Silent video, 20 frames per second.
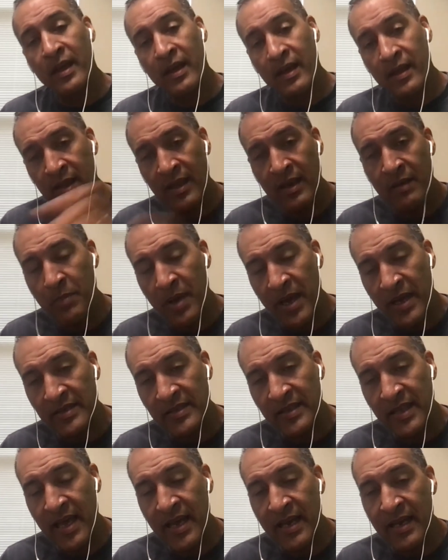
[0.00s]
then paste
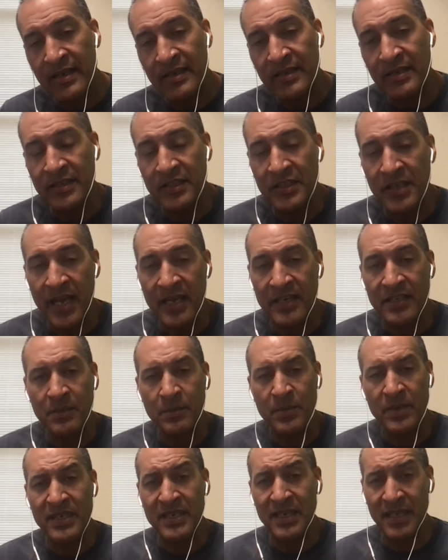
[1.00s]
that into Chat
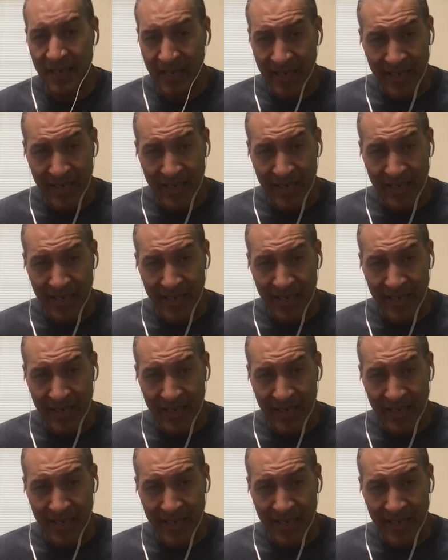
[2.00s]
GPT.